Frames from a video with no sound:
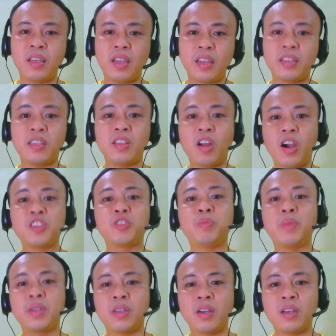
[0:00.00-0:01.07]
It's an art
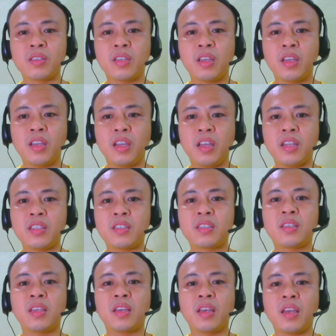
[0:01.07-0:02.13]
because
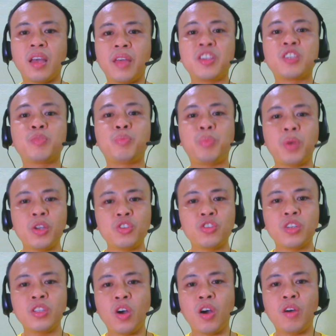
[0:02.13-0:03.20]
it's an
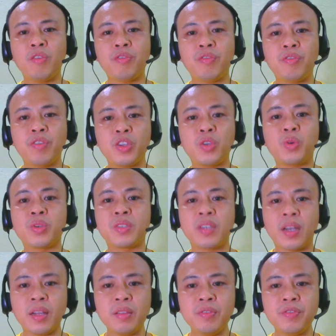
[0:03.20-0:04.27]
expression of
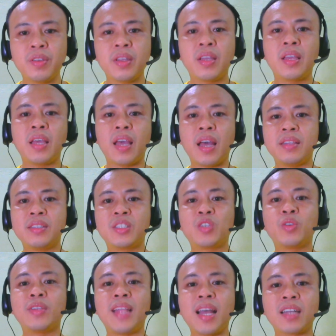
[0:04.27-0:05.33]
yourself and
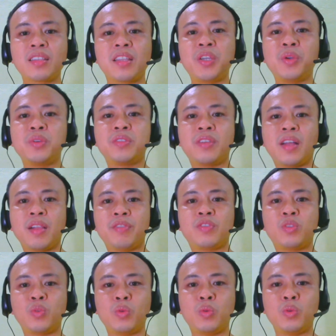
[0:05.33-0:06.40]
connecting yourself
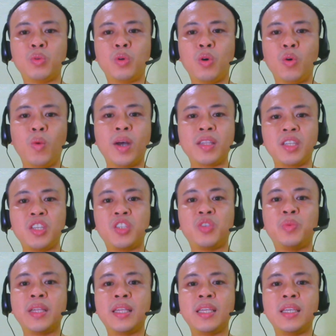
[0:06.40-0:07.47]
to what is
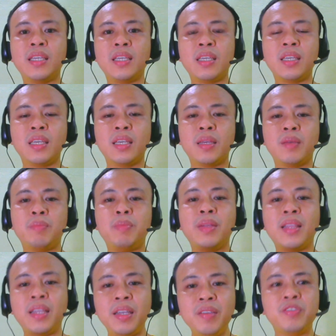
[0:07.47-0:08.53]
really
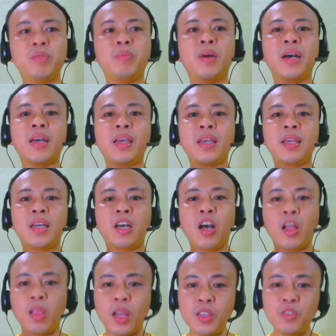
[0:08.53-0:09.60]
believed by
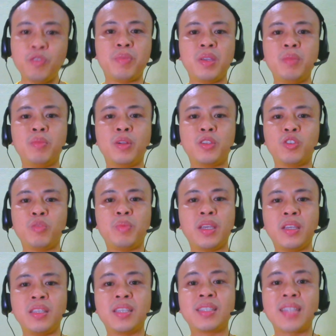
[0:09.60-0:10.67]
a lot of people to
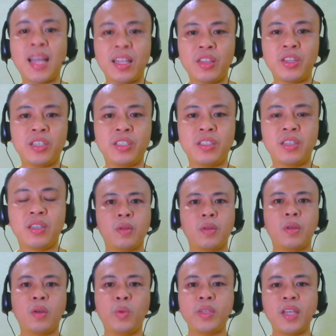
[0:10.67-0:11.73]
be the standard.
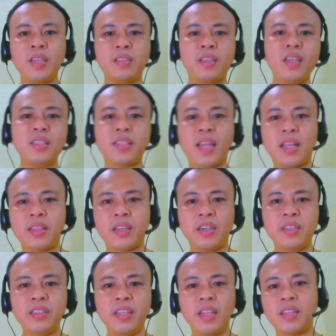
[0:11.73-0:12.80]
When I say
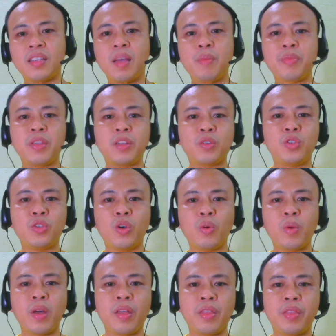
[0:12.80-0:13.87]
standard, it has something to do
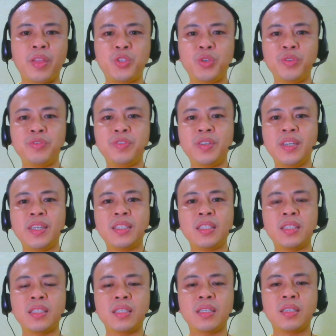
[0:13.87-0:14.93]
with the different
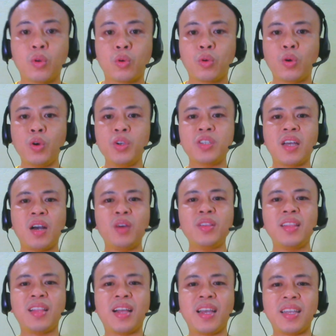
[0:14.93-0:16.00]
course
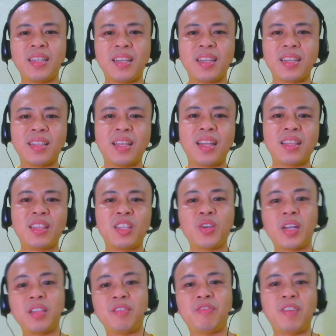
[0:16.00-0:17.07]
outline that you
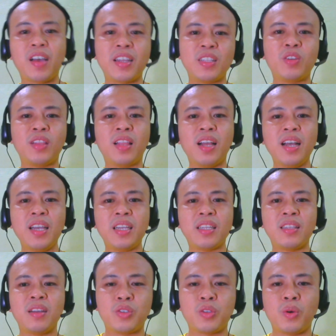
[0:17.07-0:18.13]
can find online.
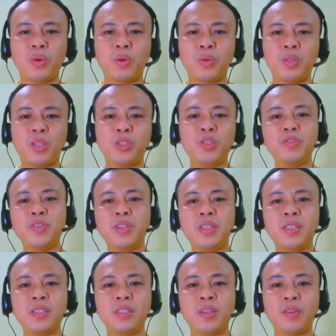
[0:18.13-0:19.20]
So the
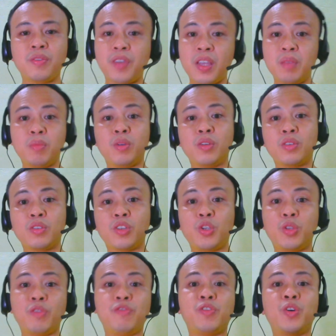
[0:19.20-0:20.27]
different famous
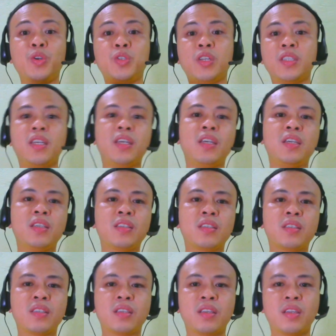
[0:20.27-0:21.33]

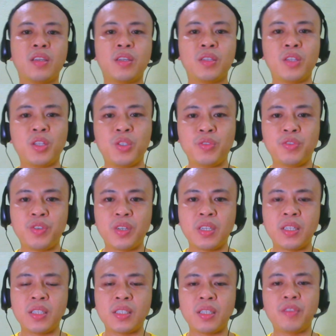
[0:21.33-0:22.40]
universities, the
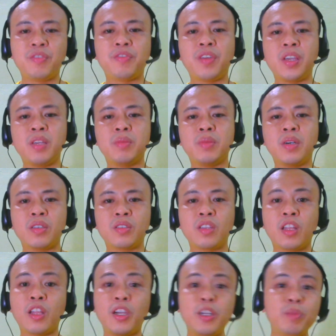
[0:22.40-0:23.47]
different famous
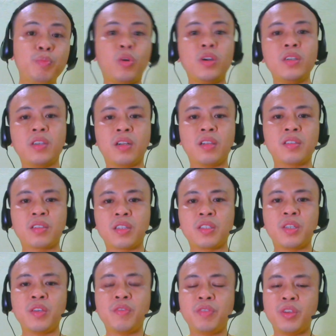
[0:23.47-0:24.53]
learning portals can
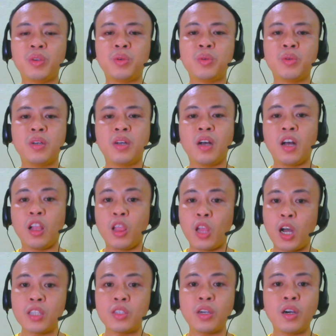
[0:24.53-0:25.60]
give you a
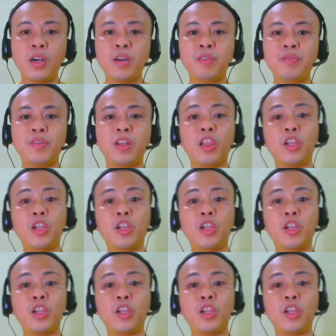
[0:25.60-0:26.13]
lot of